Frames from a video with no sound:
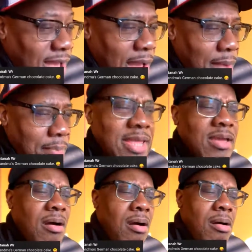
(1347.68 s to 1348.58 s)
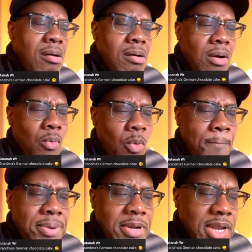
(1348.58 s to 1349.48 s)
How many of y'all
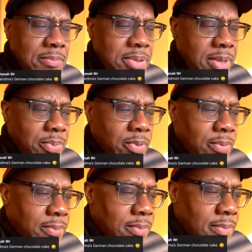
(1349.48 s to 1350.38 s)
were pudding people?